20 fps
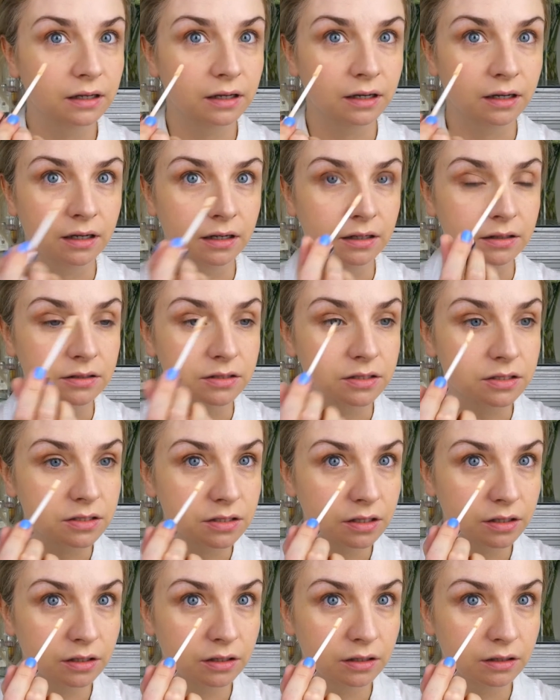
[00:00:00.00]
And just
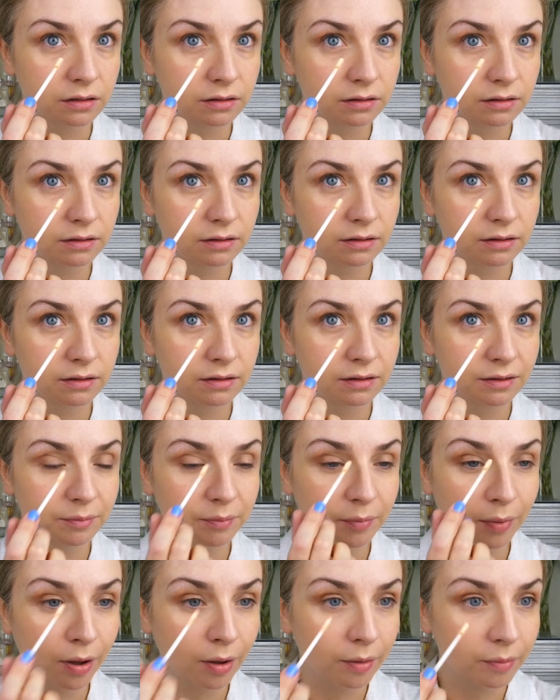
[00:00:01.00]
gonna
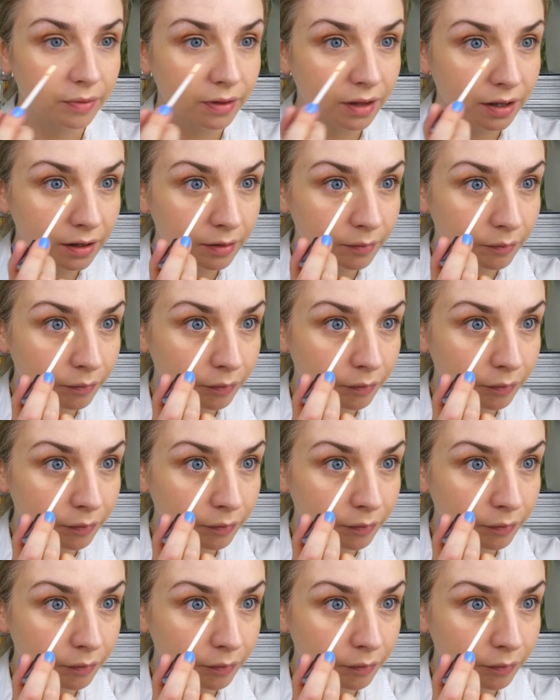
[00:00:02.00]
pop that.